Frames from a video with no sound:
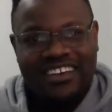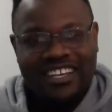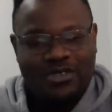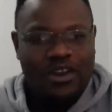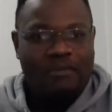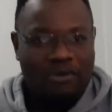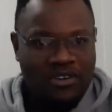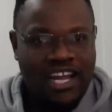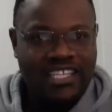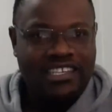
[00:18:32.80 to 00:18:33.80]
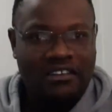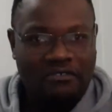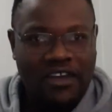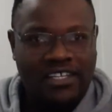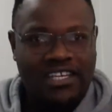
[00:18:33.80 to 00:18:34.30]
It's all about raising a
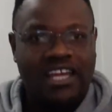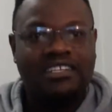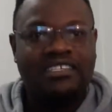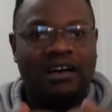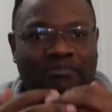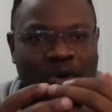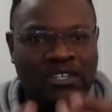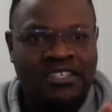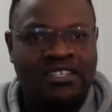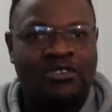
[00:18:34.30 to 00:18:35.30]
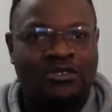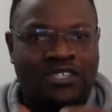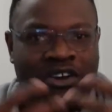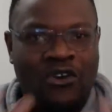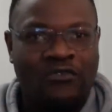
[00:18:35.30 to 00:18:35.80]
fact and supporting
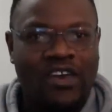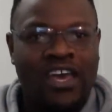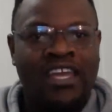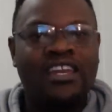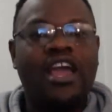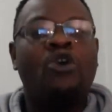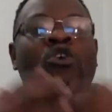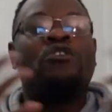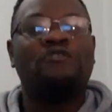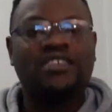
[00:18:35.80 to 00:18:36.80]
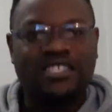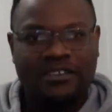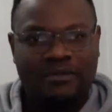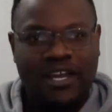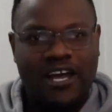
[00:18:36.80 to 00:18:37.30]
yourself in a
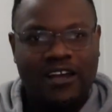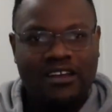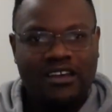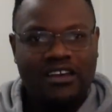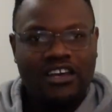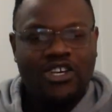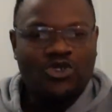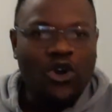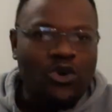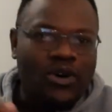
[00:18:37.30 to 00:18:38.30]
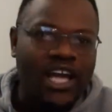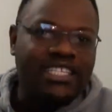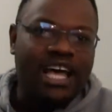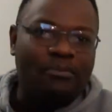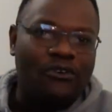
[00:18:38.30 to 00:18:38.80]
convincing manner. So you
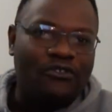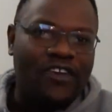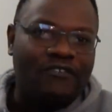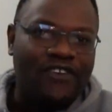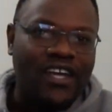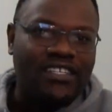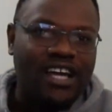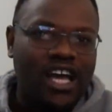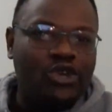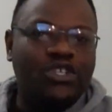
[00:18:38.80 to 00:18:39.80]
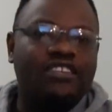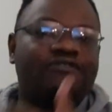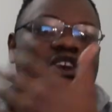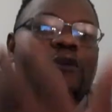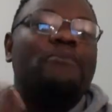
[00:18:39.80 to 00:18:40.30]
raise up a fact, you
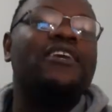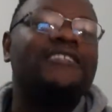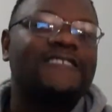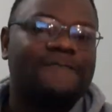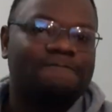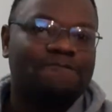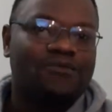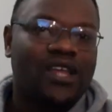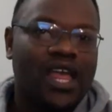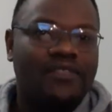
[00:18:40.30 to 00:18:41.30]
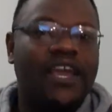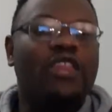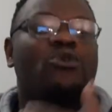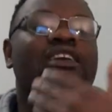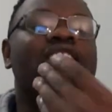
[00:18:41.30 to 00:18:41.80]
develop it, then
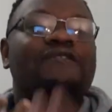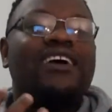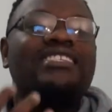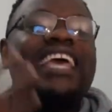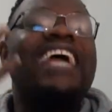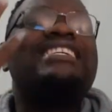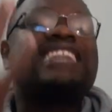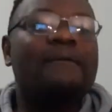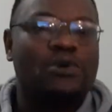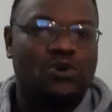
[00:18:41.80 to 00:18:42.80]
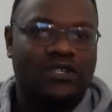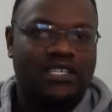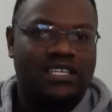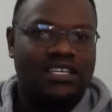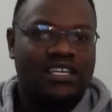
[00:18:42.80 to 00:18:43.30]
you give us examples
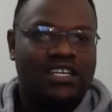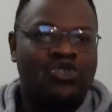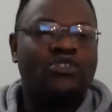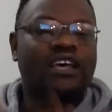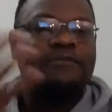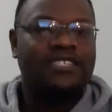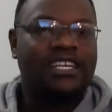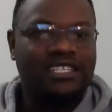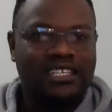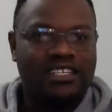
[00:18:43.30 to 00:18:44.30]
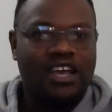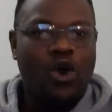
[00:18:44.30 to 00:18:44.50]
to substantiate